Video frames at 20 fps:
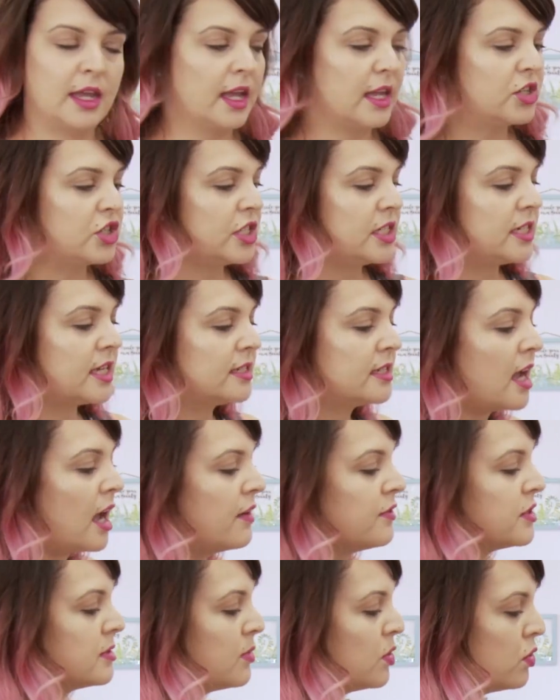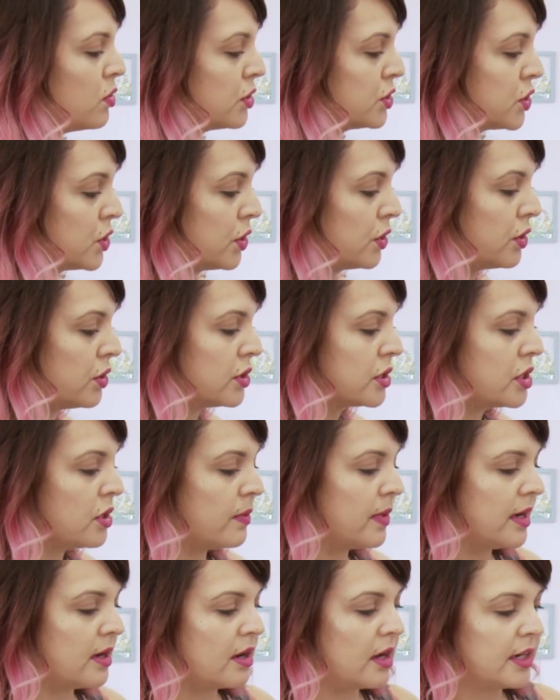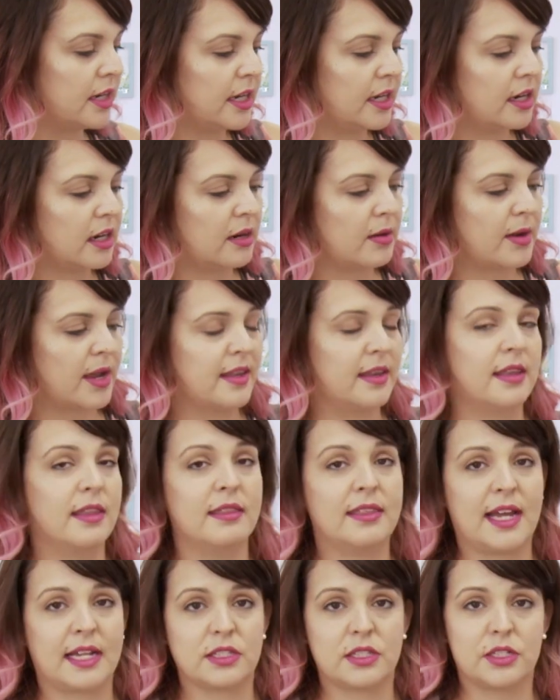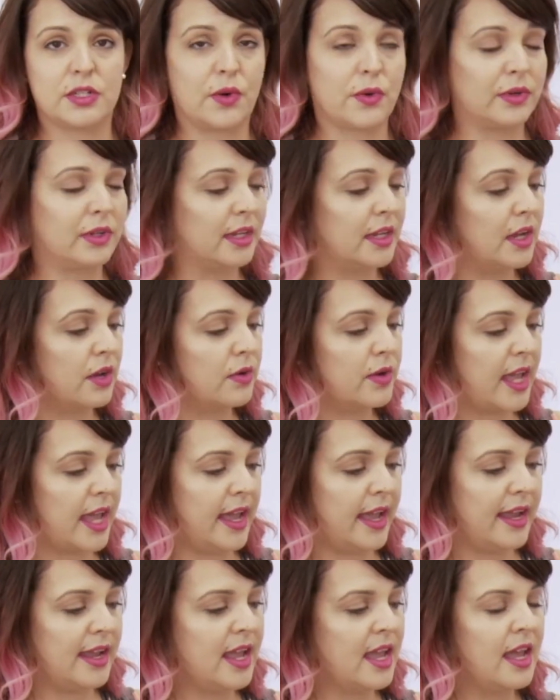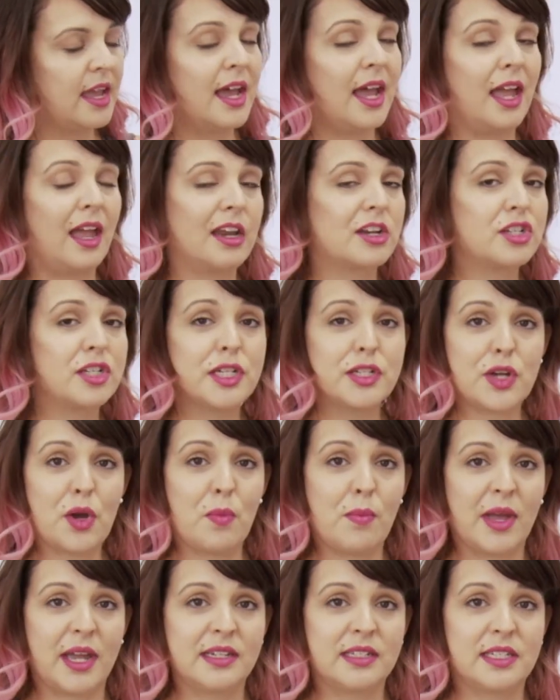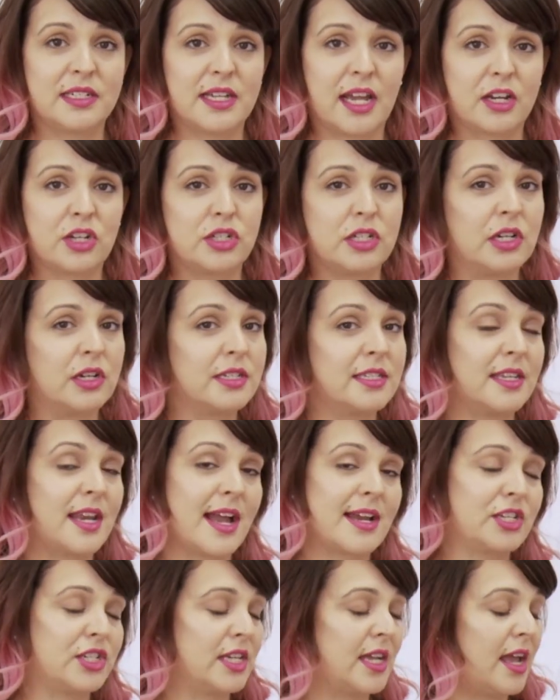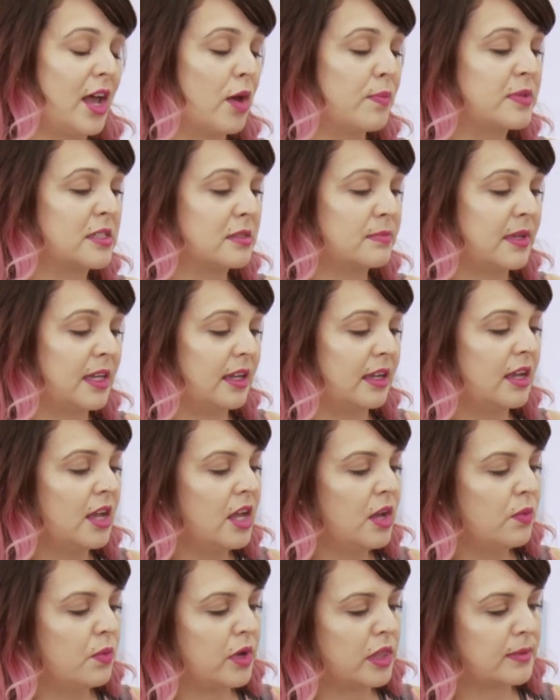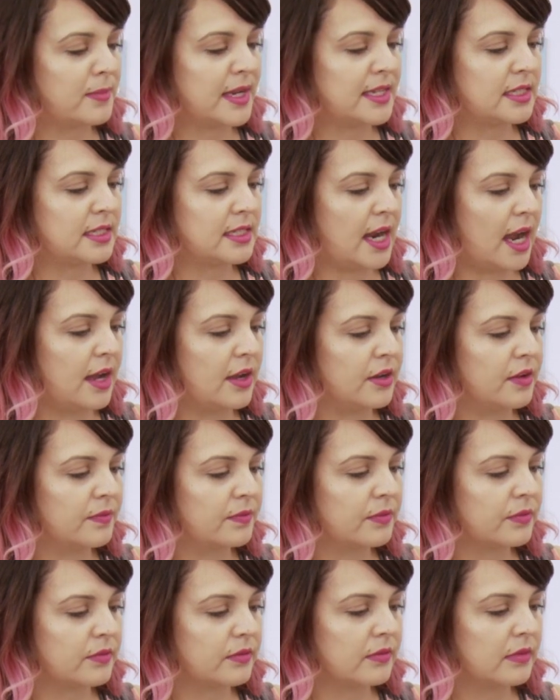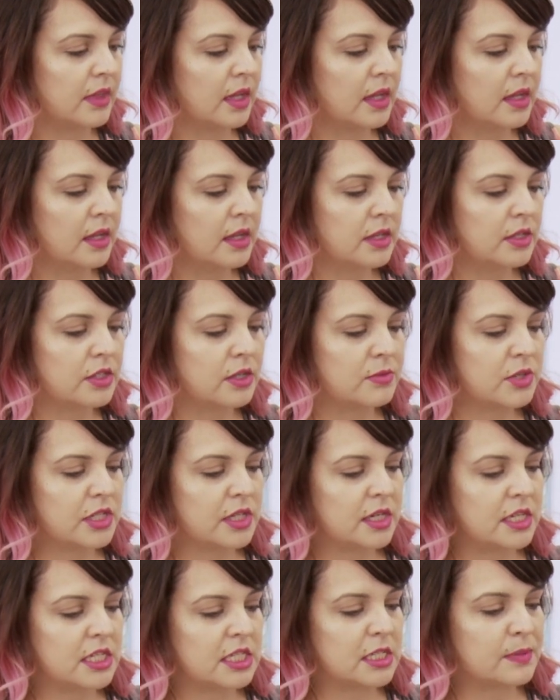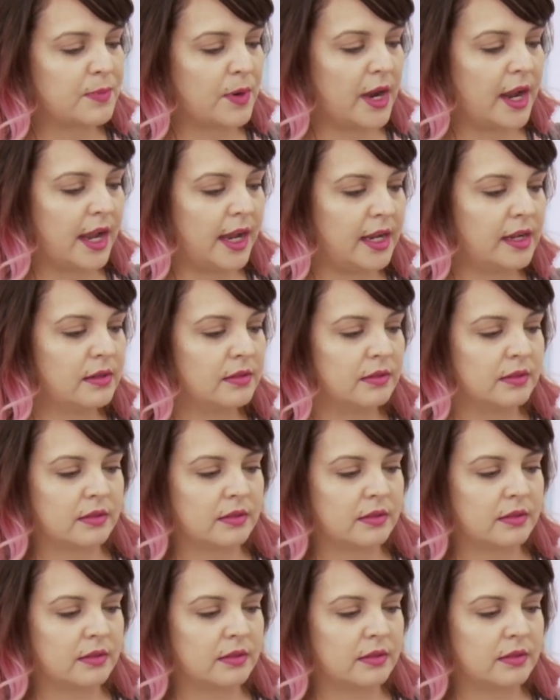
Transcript: And she does have some old curls going on here, and that's totally okay. I actually don't mind the texture because it actually helps me with my style. So I'm just gonna spray